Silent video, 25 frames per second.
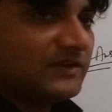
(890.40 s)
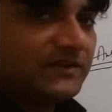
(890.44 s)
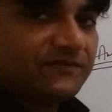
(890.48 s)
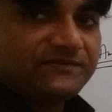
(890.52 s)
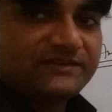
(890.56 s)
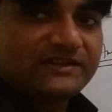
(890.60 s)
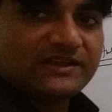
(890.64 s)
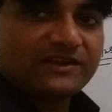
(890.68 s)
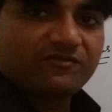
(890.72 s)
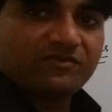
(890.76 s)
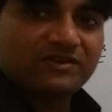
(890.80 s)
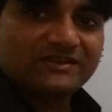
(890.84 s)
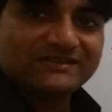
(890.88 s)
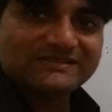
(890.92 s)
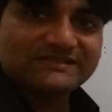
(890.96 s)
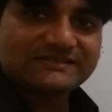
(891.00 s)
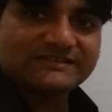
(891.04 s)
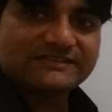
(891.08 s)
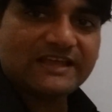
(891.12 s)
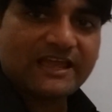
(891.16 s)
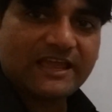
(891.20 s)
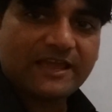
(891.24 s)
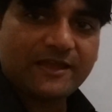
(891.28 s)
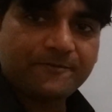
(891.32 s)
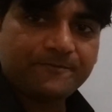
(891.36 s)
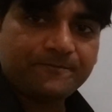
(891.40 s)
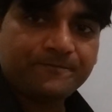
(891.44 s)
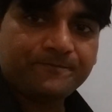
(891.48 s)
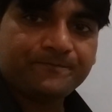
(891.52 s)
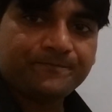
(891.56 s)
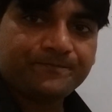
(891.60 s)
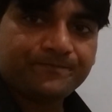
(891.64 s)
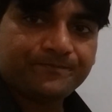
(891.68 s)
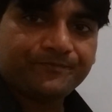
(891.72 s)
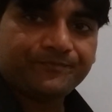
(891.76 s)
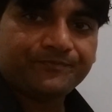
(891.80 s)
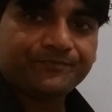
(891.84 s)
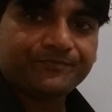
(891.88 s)
So if degree is
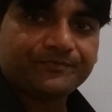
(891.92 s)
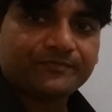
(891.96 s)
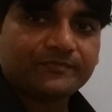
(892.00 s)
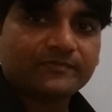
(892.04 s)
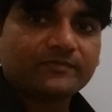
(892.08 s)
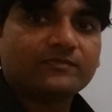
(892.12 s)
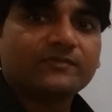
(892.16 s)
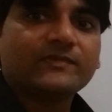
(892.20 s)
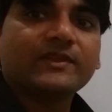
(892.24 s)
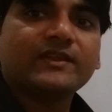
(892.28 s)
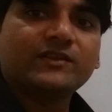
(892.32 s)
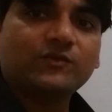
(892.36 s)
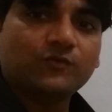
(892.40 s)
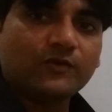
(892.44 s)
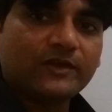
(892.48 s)
same, then